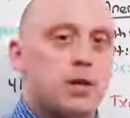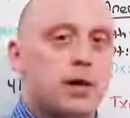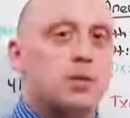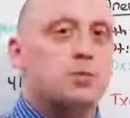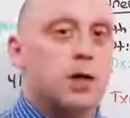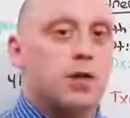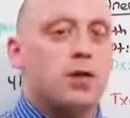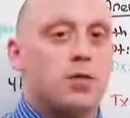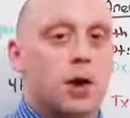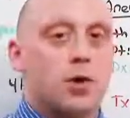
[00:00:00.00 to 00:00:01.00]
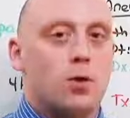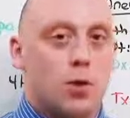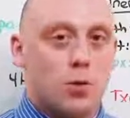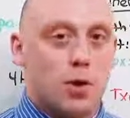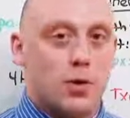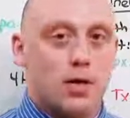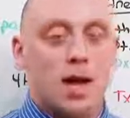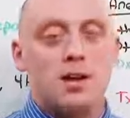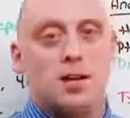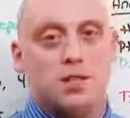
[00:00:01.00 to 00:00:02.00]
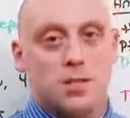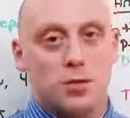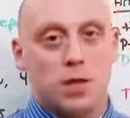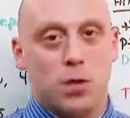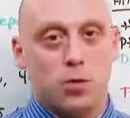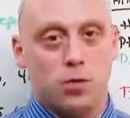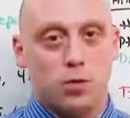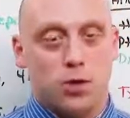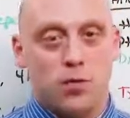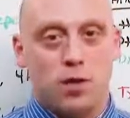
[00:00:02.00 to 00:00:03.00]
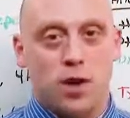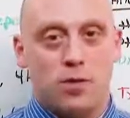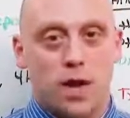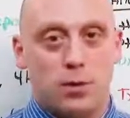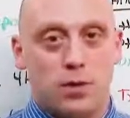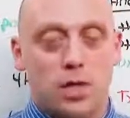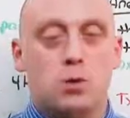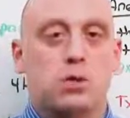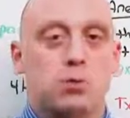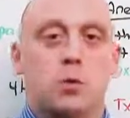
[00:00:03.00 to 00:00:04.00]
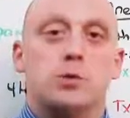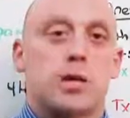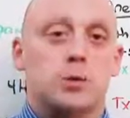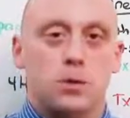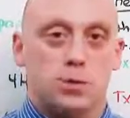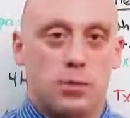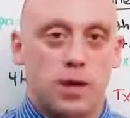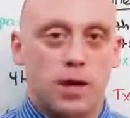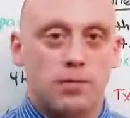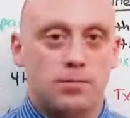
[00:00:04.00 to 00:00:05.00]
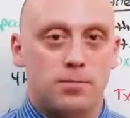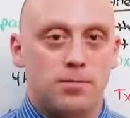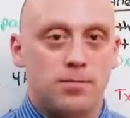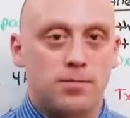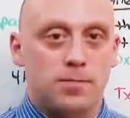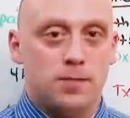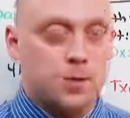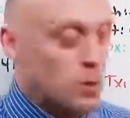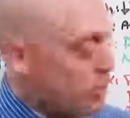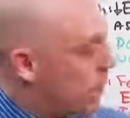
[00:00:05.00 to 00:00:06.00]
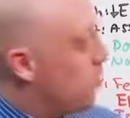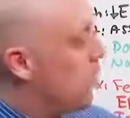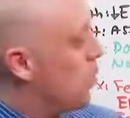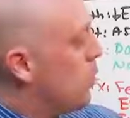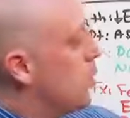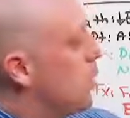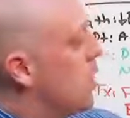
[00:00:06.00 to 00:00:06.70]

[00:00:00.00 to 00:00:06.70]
because parathyroid hormone cannot stimulate 125 vitamin D, which absorbs calcium from the gut. So parathyroid hormone